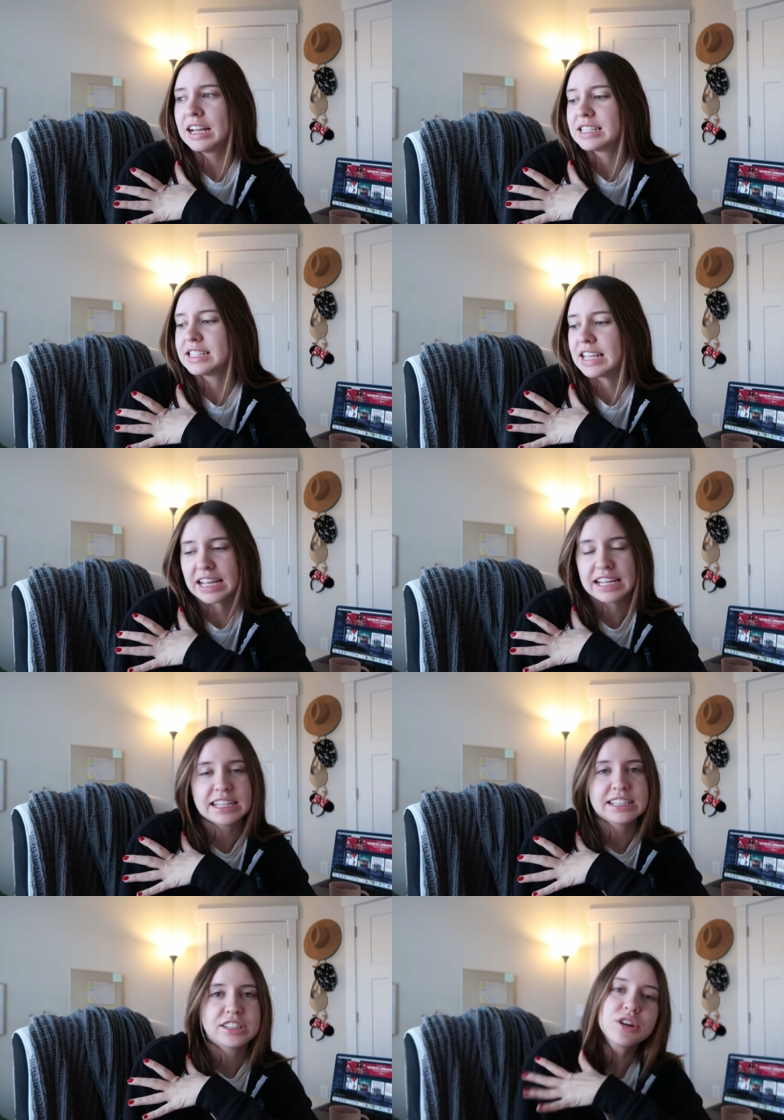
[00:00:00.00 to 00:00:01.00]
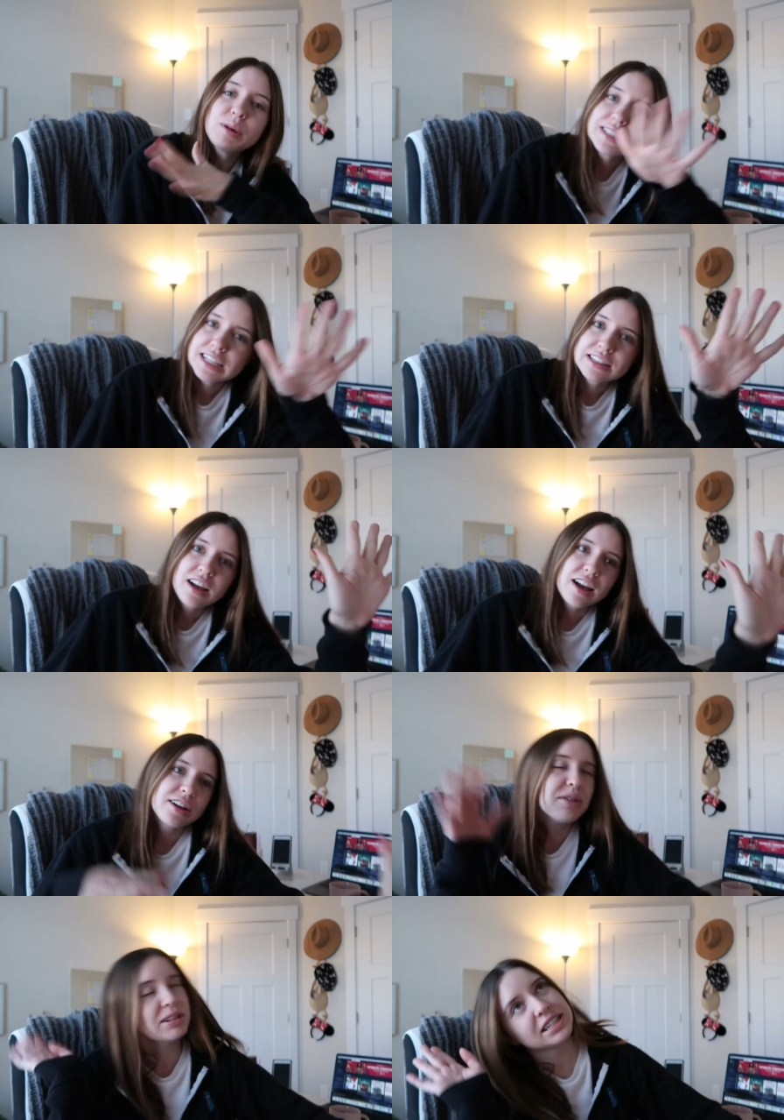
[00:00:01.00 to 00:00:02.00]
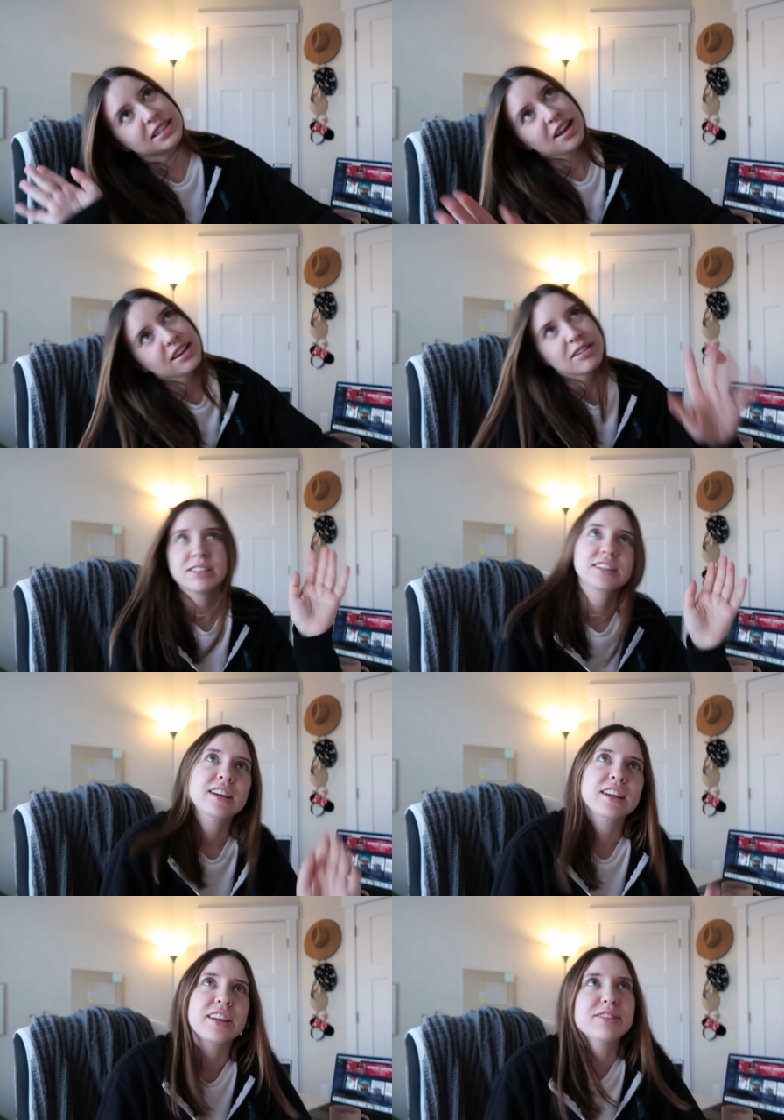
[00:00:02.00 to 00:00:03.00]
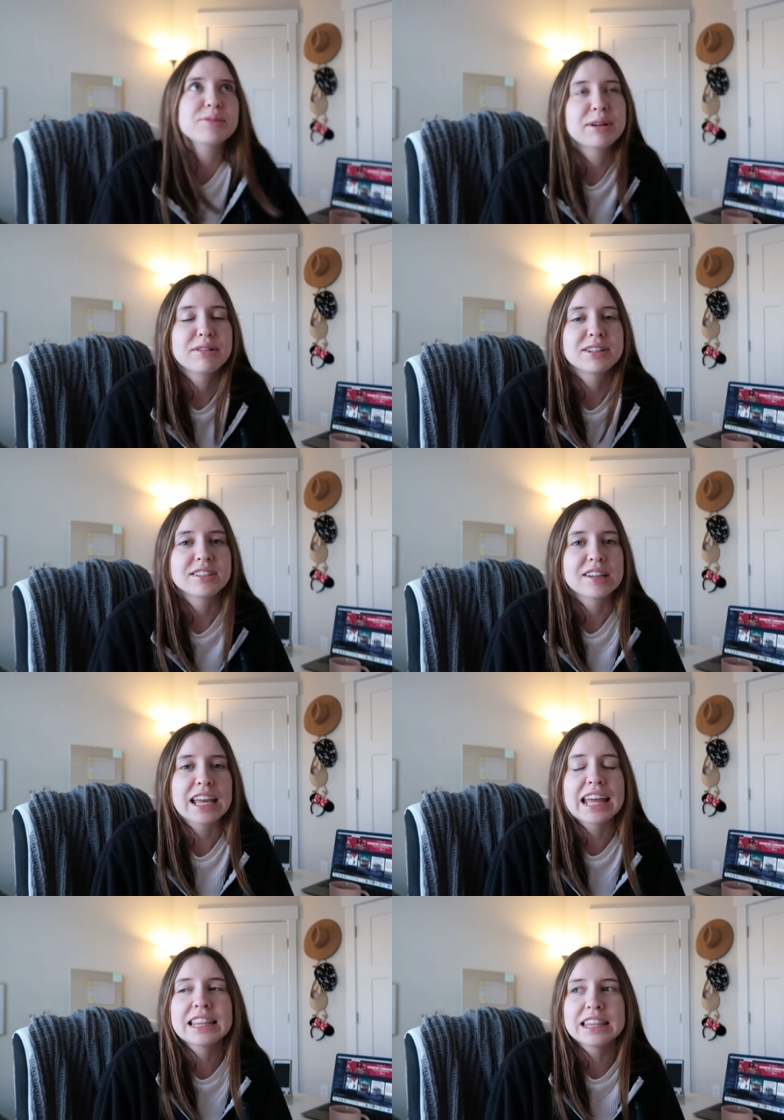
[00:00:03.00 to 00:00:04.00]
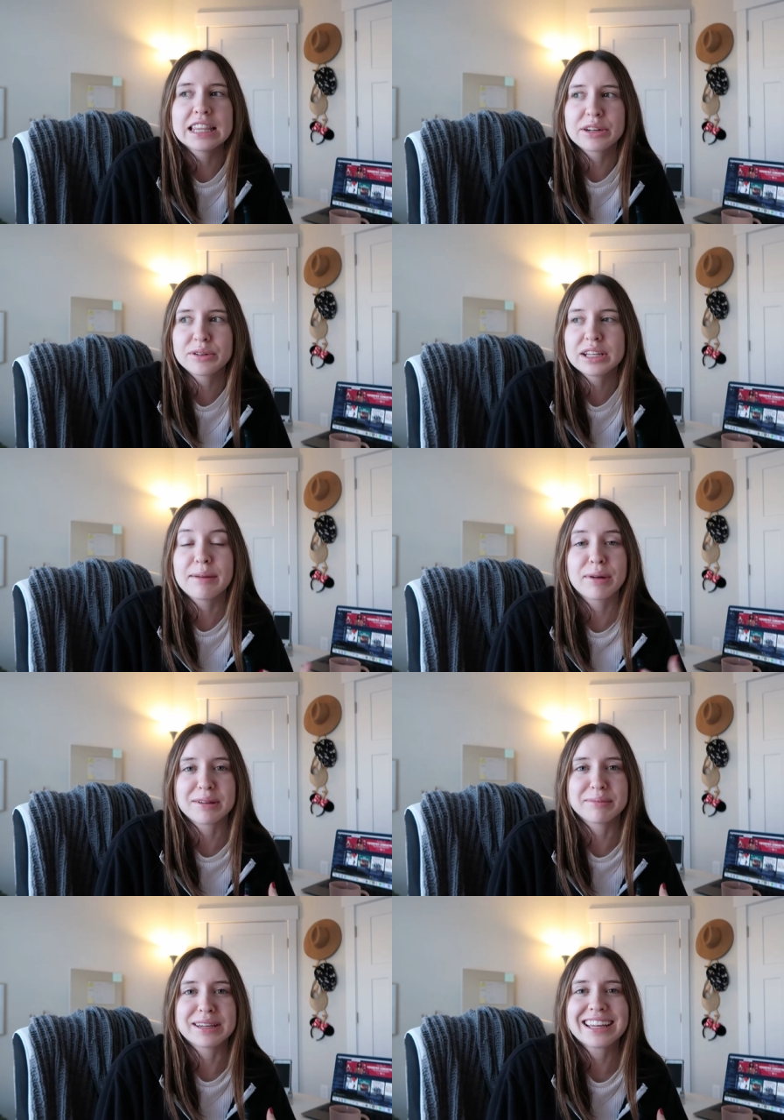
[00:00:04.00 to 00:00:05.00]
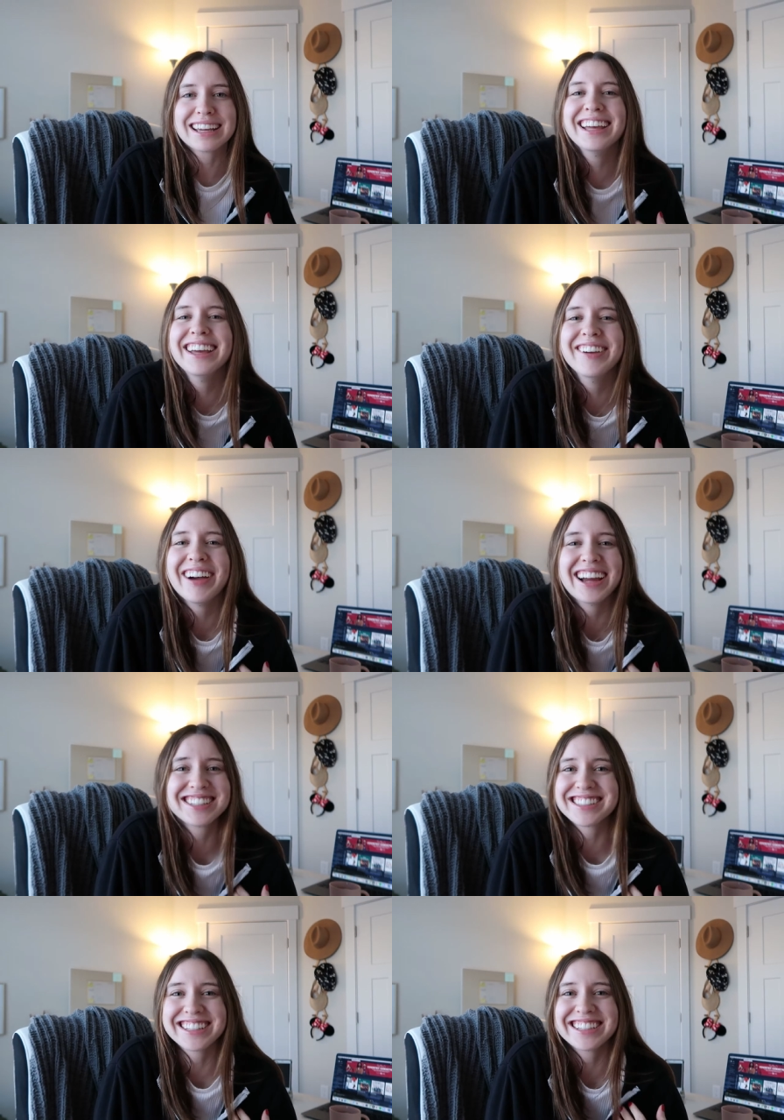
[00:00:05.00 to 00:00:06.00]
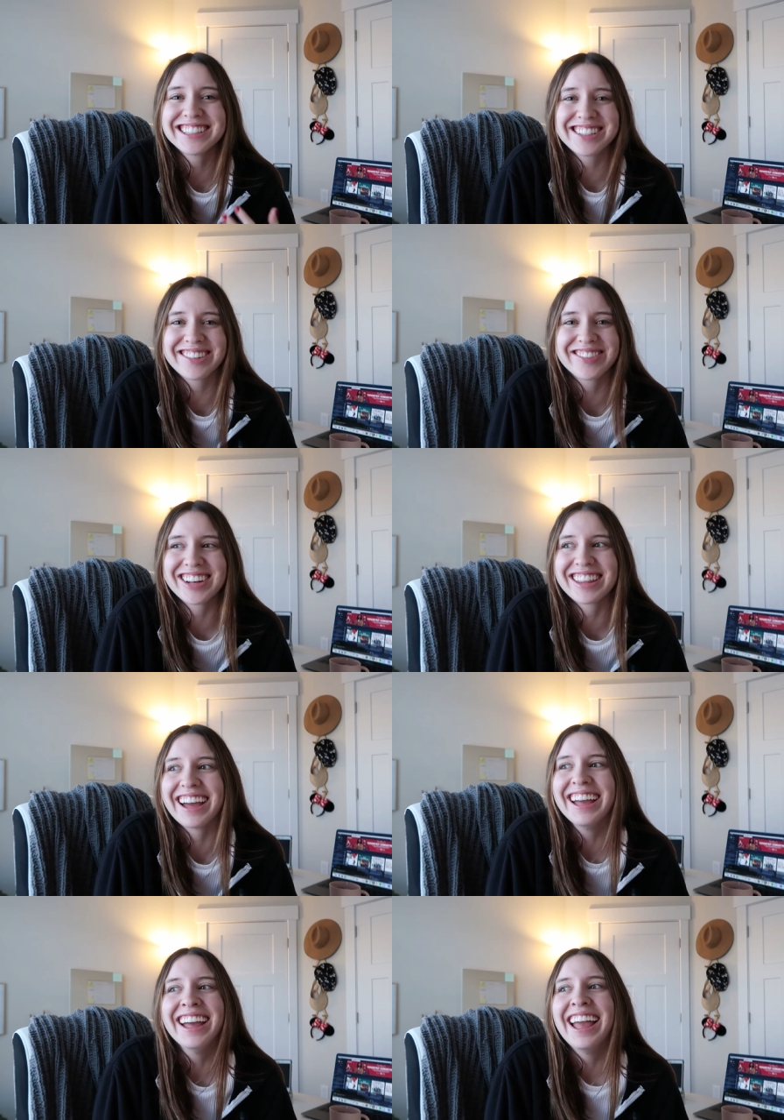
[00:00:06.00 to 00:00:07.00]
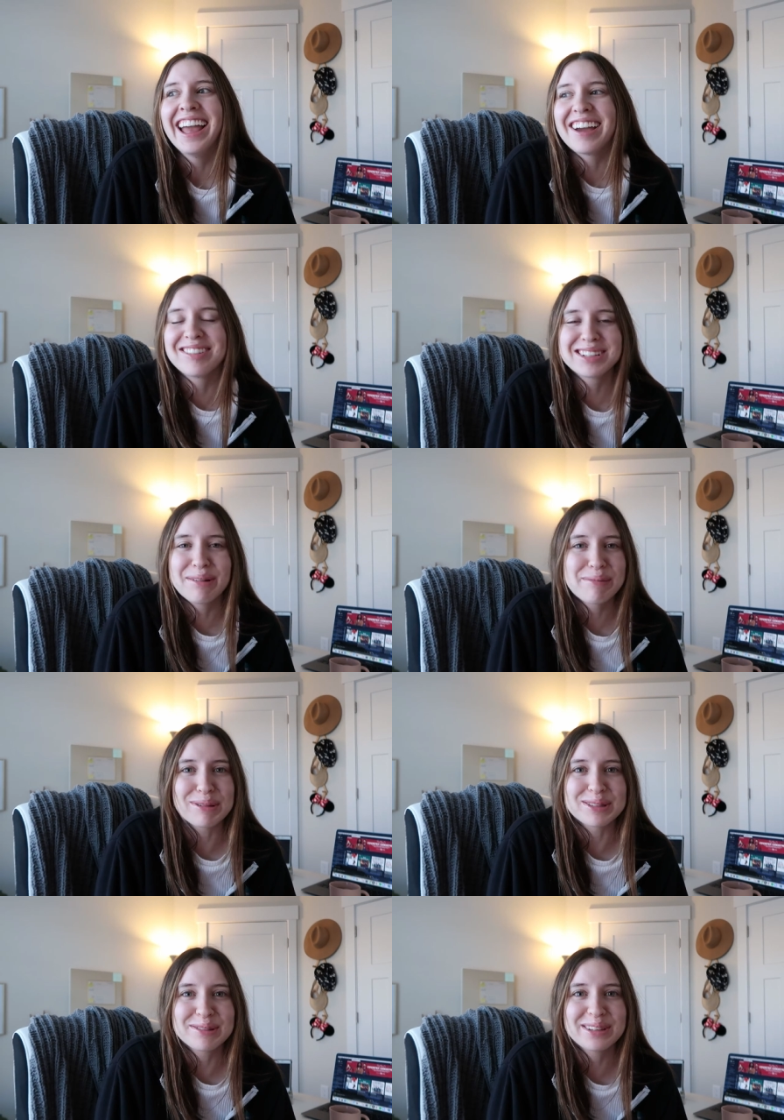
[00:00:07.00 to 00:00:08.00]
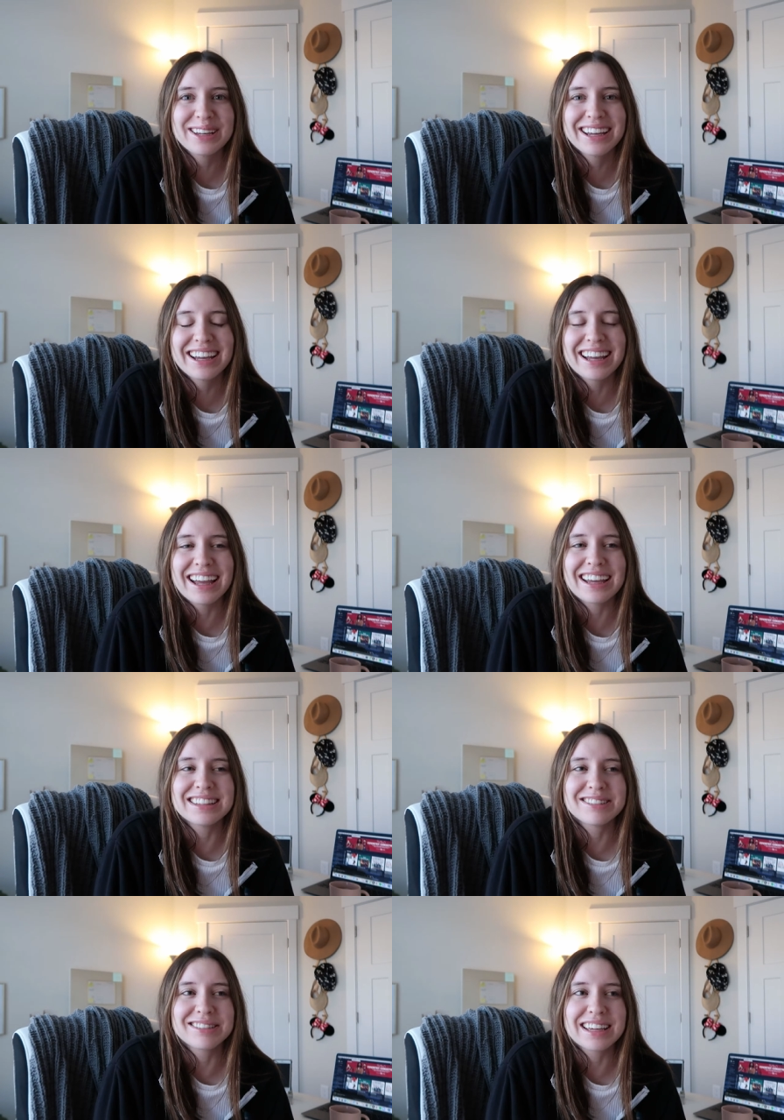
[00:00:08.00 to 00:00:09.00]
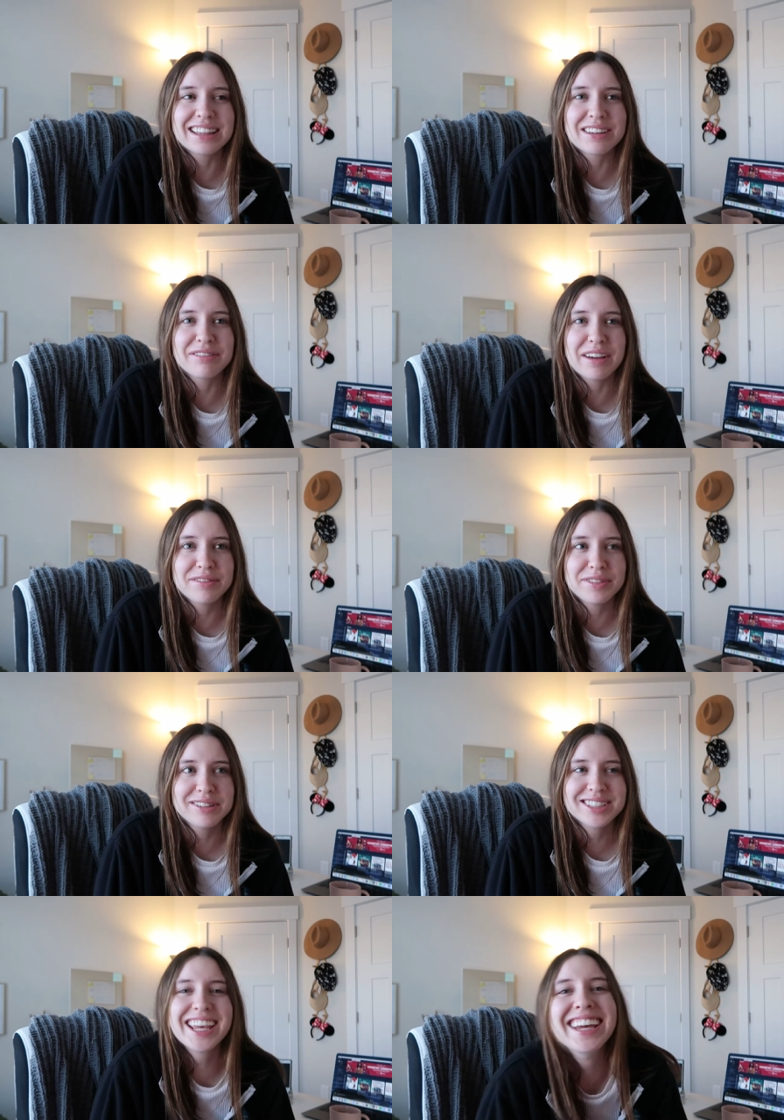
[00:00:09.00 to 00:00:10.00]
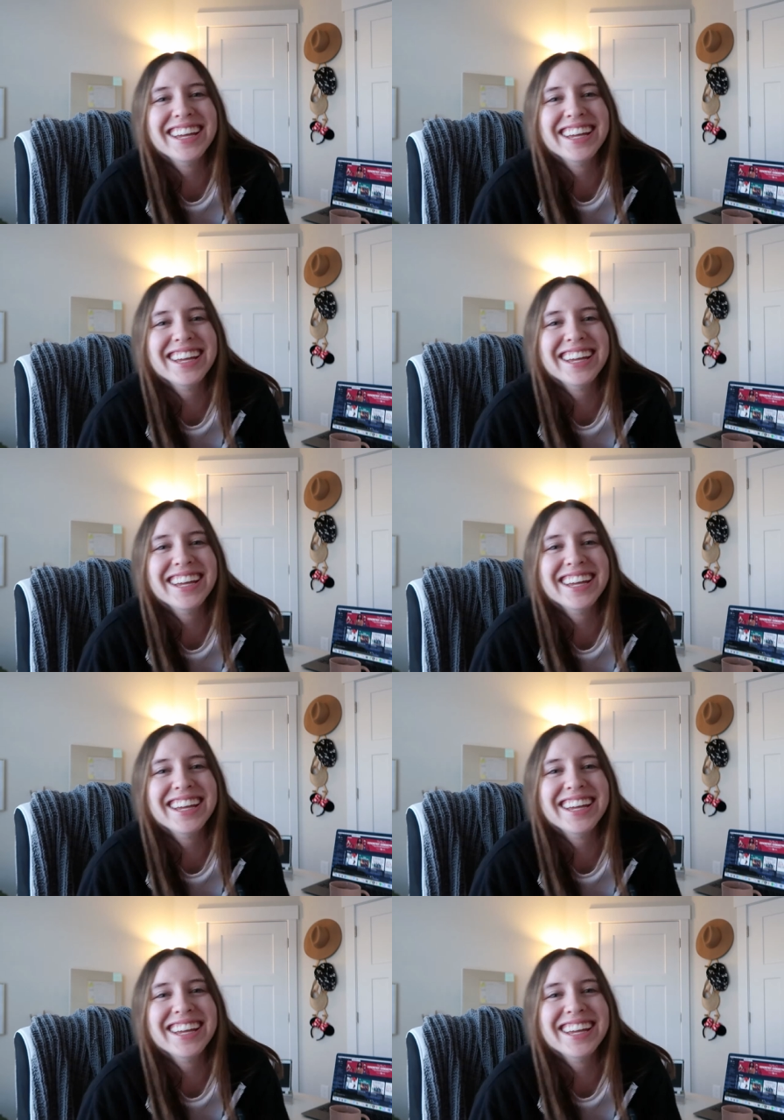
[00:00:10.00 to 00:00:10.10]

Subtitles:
say, go on TikTok, go on TikTok, go on TikTok, you know, so we go on TikTok. And literally, I'm not complaining. I just like, it's so funny that every time I post a thing, I literally get like 5 views,